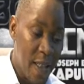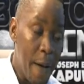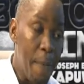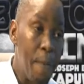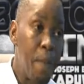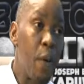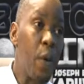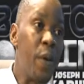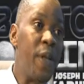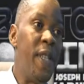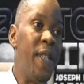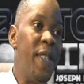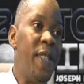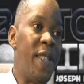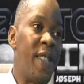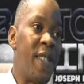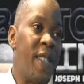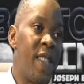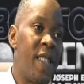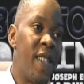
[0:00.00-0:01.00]

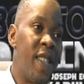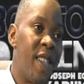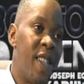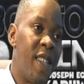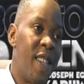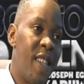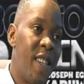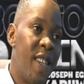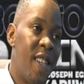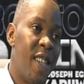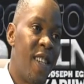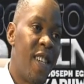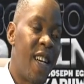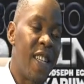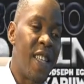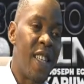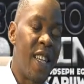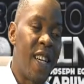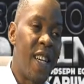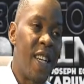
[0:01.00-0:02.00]
proteins
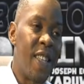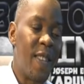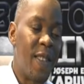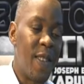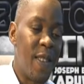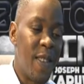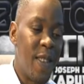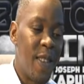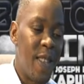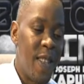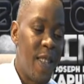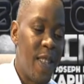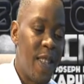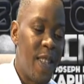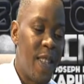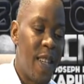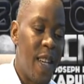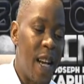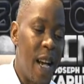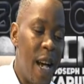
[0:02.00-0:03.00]
that
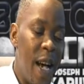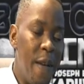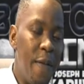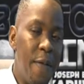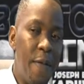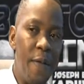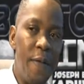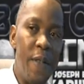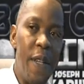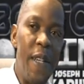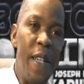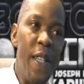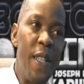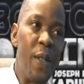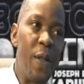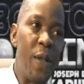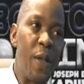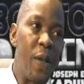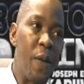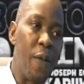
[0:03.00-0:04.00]
they need
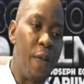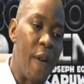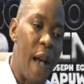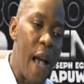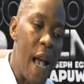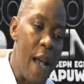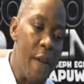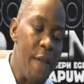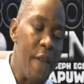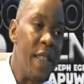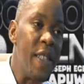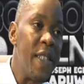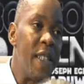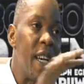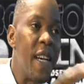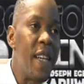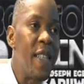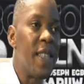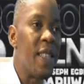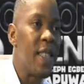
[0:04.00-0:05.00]
to survive in
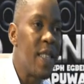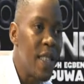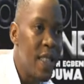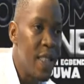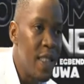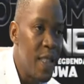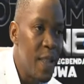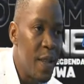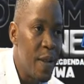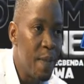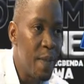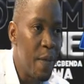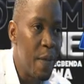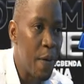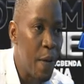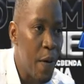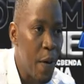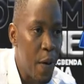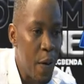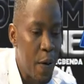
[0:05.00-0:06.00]
cells
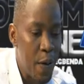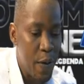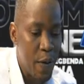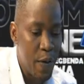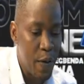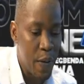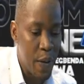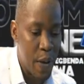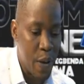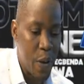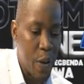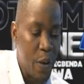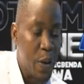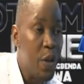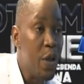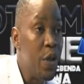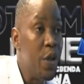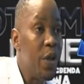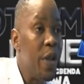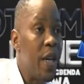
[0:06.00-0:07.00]
before they
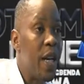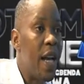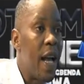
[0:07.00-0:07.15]
continue their